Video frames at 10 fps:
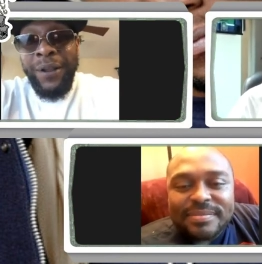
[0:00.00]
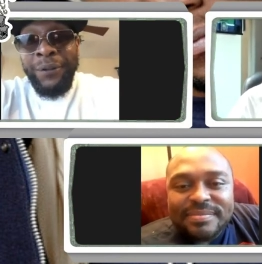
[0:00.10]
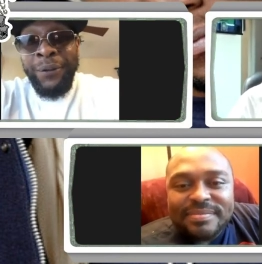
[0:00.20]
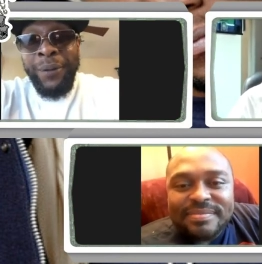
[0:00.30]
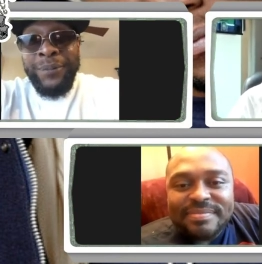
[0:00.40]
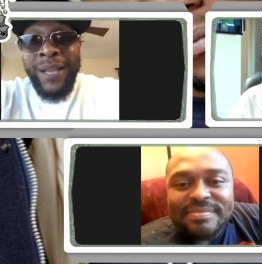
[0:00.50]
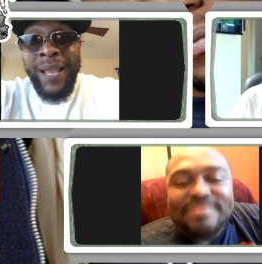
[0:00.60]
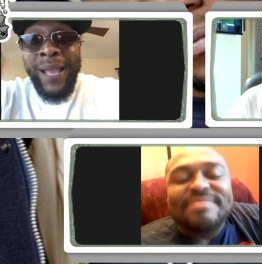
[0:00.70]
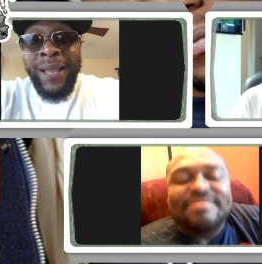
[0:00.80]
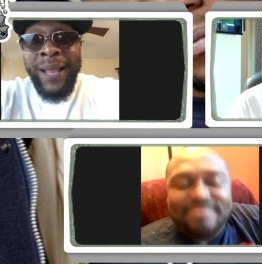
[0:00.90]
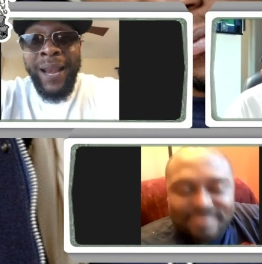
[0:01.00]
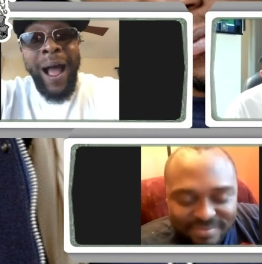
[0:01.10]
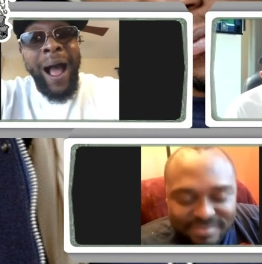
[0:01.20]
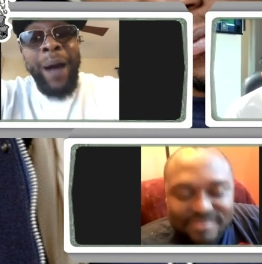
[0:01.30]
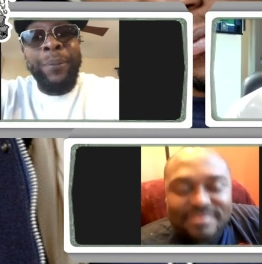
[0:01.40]
Speaker 1: You know what I'm saying? And
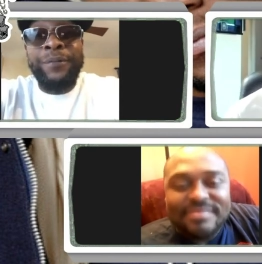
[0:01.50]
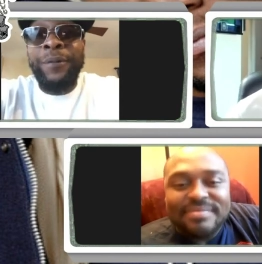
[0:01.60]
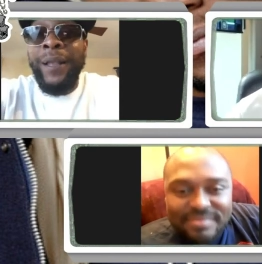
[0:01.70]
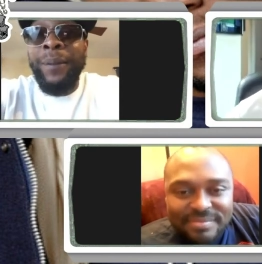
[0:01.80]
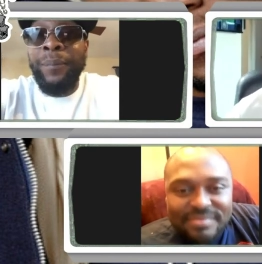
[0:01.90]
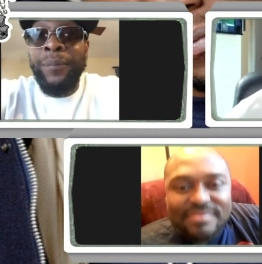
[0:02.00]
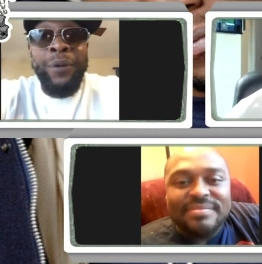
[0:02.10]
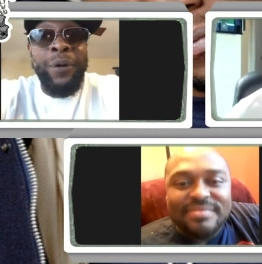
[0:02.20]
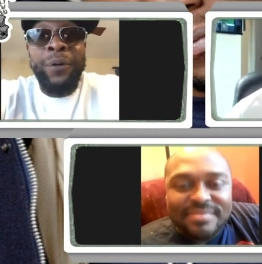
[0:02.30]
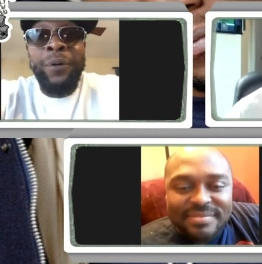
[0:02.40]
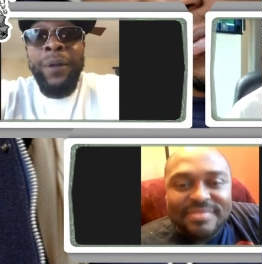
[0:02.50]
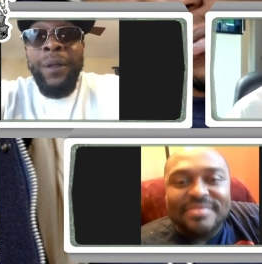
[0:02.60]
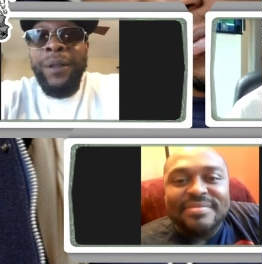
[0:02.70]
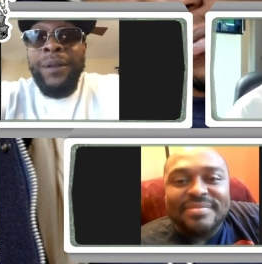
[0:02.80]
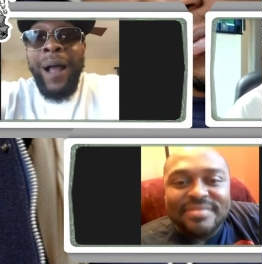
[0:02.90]
I was fucking, you know,
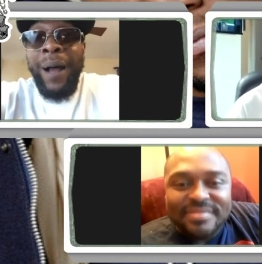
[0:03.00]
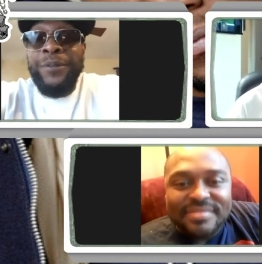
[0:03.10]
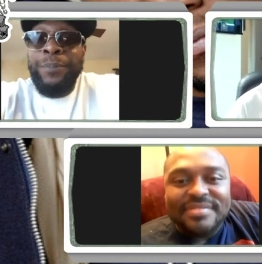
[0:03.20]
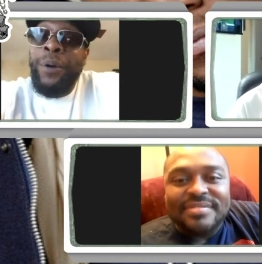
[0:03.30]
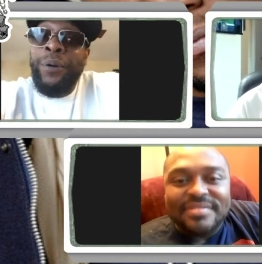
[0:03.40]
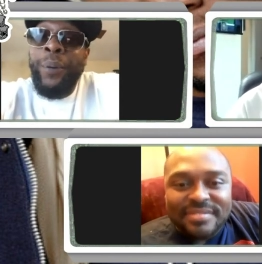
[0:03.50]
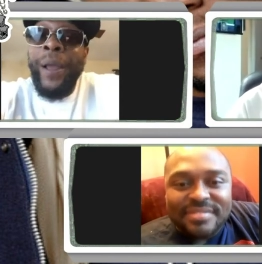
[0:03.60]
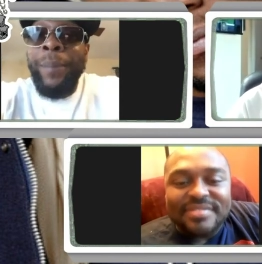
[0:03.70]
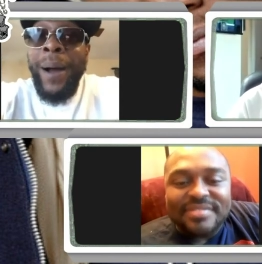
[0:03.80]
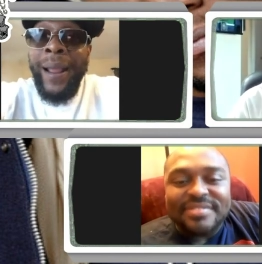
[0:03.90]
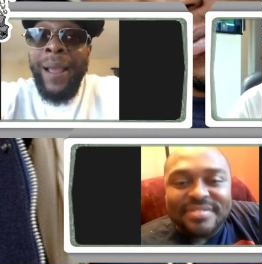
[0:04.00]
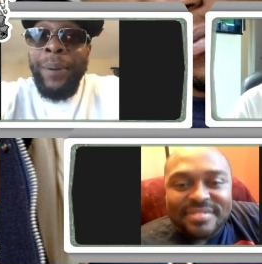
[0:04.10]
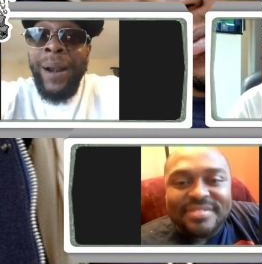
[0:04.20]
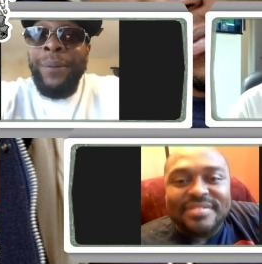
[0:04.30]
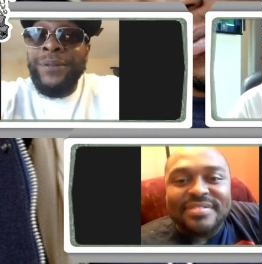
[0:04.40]
I was blown away by that,
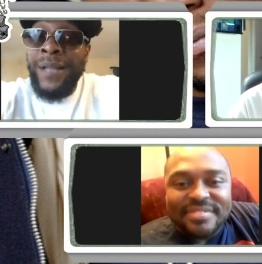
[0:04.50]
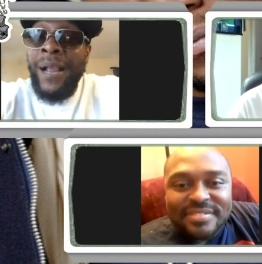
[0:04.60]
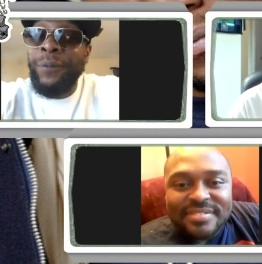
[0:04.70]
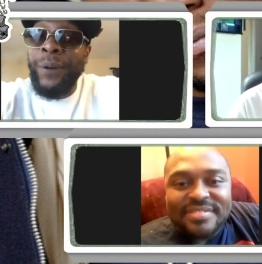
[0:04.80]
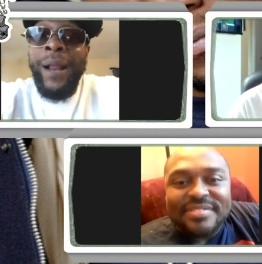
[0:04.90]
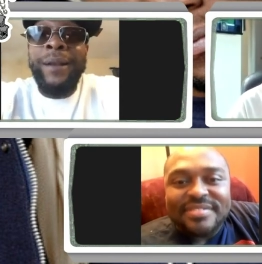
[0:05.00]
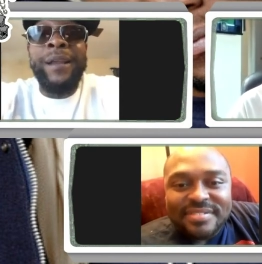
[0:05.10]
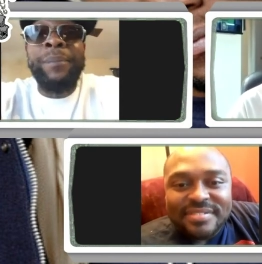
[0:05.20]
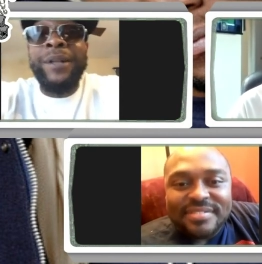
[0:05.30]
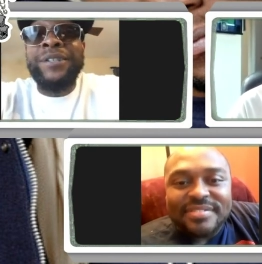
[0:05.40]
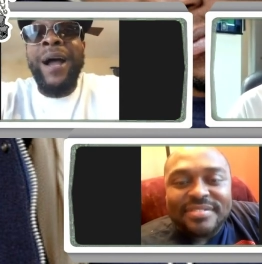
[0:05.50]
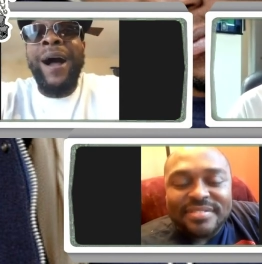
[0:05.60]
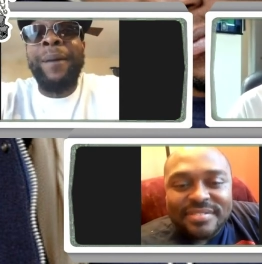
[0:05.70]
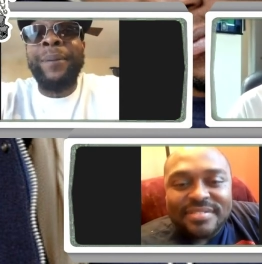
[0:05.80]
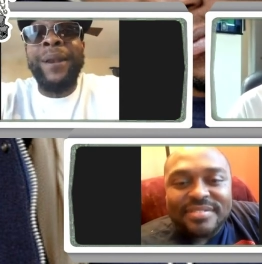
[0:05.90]
but I was thankful that I did my job.